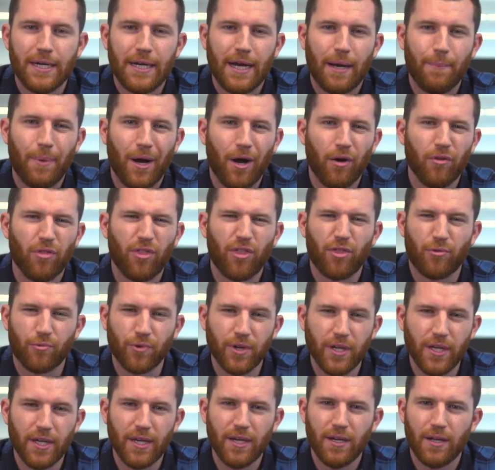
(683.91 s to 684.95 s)
about
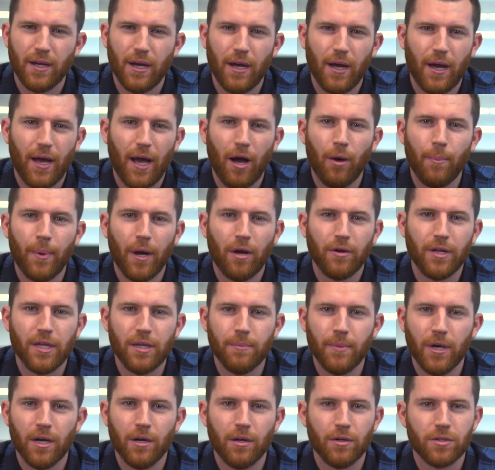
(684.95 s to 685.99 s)
3 outbound
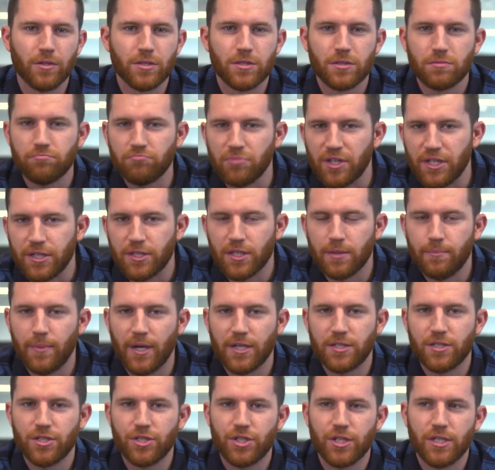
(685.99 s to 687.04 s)
emails, LinkedIn
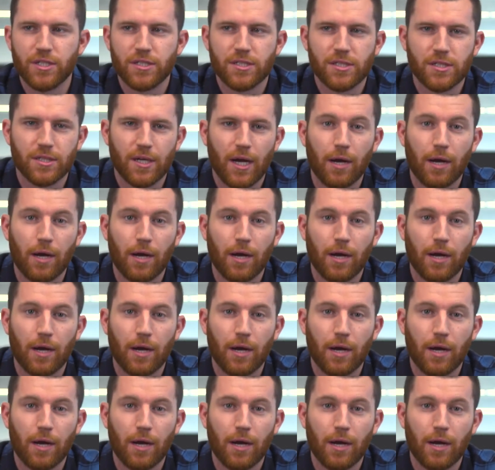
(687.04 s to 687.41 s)
messages.